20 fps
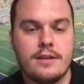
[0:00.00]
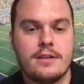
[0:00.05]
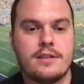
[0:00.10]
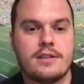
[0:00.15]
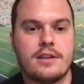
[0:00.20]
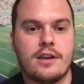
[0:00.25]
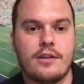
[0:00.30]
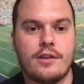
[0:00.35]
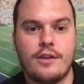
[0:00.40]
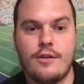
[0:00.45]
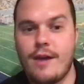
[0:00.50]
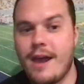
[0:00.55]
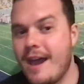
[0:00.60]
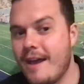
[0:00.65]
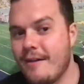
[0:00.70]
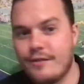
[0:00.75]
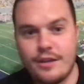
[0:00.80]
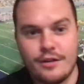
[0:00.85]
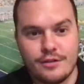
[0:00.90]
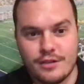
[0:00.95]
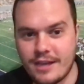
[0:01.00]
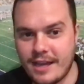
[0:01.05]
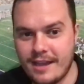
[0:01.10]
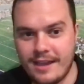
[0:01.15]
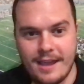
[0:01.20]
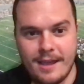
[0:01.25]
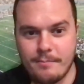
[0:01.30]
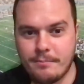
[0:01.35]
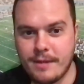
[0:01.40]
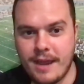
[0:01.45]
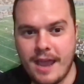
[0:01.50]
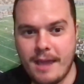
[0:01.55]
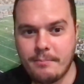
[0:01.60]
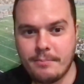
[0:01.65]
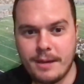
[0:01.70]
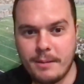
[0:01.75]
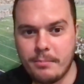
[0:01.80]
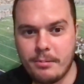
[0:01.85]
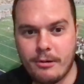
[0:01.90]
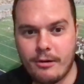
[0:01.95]
So you have those
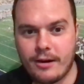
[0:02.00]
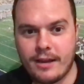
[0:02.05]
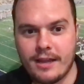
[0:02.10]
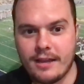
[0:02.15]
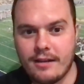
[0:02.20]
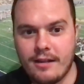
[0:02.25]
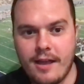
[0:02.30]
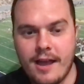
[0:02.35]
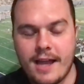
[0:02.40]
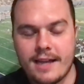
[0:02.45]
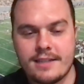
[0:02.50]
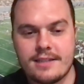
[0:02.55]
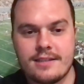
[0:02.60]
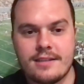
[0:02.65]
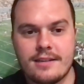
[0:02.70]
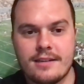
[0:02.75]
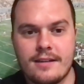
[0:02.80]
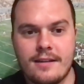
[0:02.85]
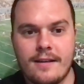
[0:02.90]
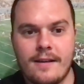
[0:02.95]
empty parking lots